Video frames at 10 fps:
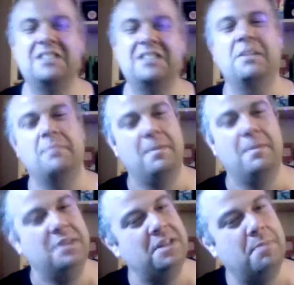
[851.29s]
It's good.
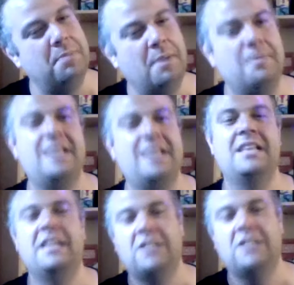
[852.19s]

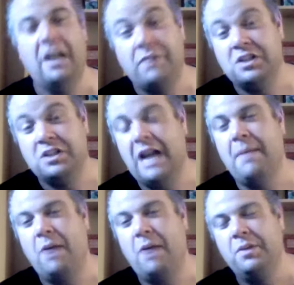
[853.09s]
Mbithi, thanks a lot for your
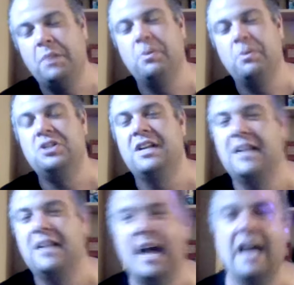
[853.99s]
time. I really
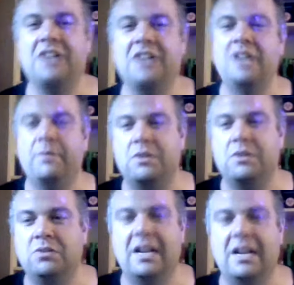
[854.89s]
appreciate uh, chatting with
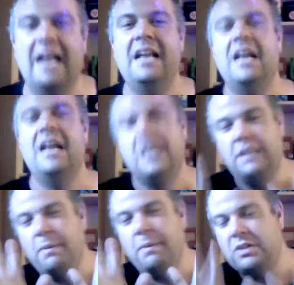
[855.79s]
you today.
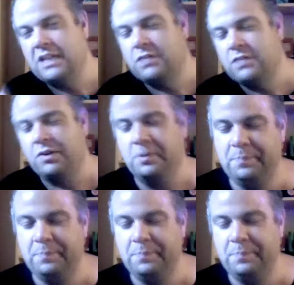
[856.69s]
Tell me what's next for you.